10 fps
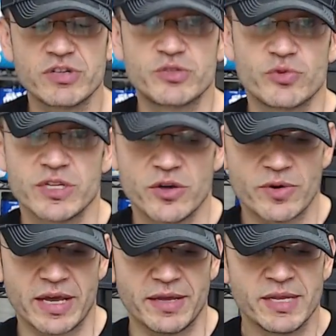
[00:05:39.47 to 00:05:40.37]
is really
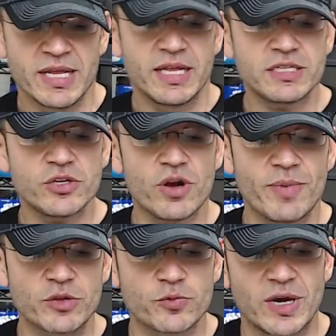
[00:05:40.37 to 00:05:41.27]
okay. Let's talk
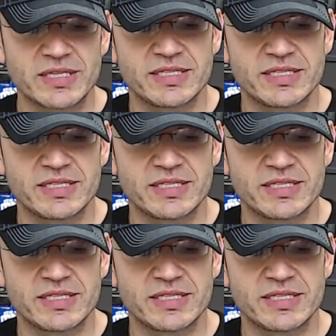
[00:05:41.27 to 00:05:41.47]
about what